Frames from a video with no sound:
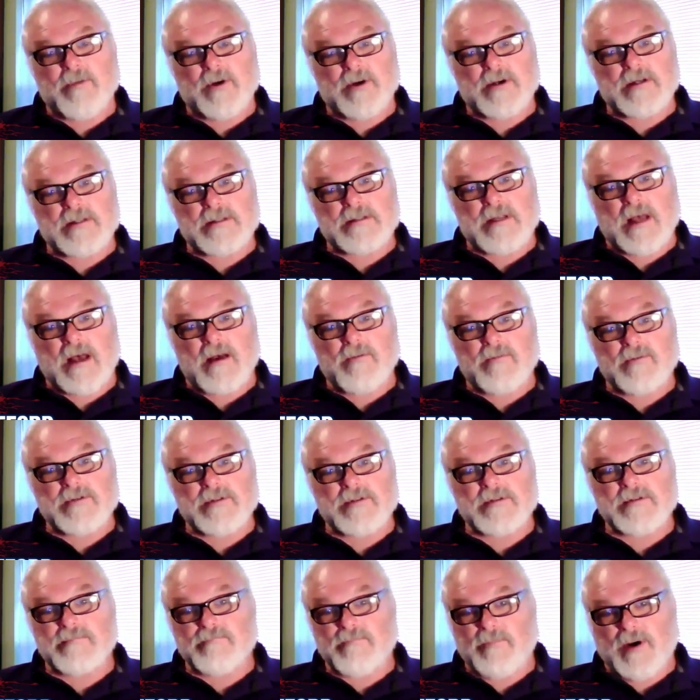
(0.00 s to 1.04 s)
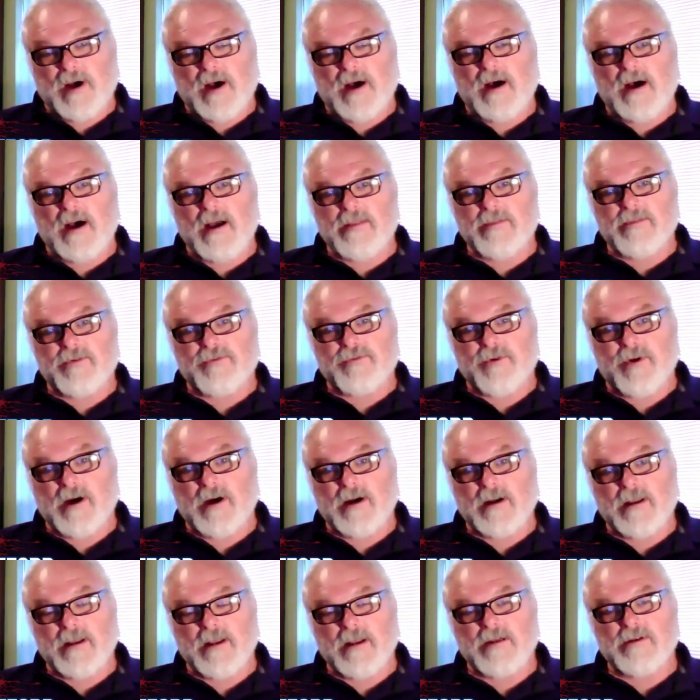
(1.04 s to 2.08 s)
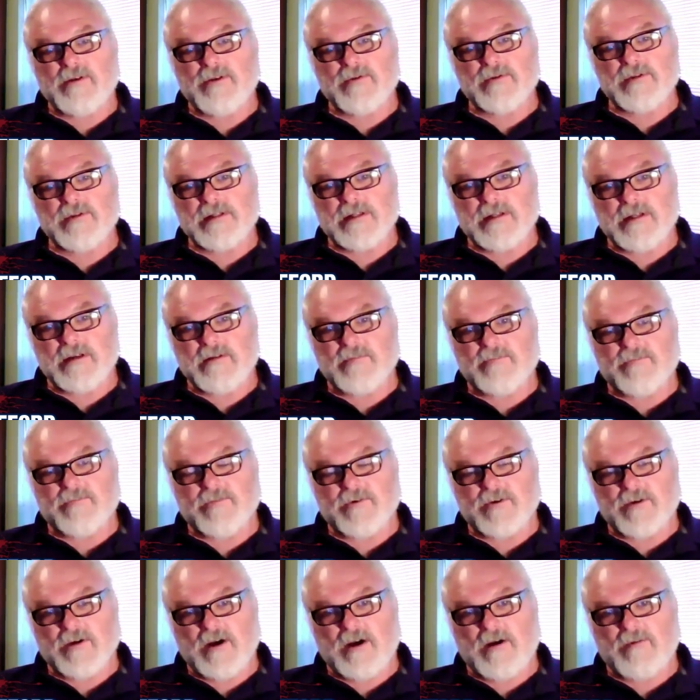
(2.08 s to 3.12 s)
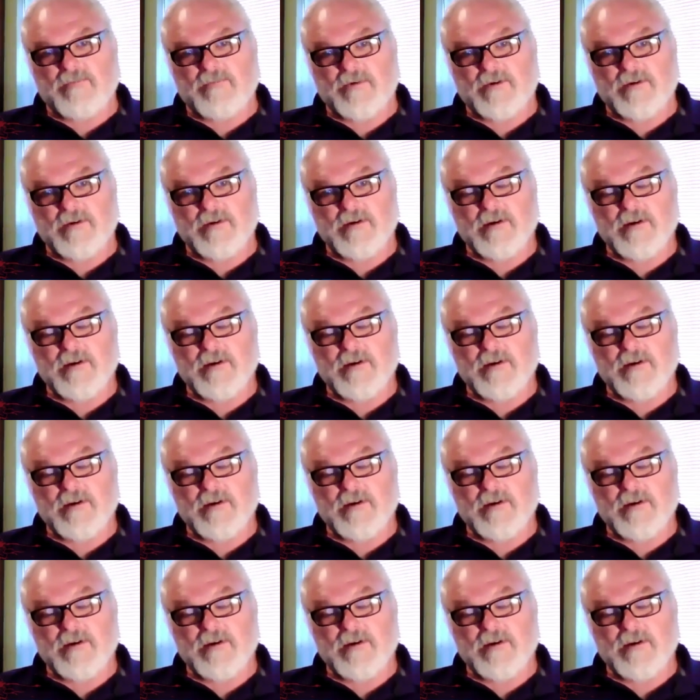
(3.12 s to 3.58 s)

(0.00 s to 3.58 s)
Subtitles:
because I was behind the truck and using it for cover.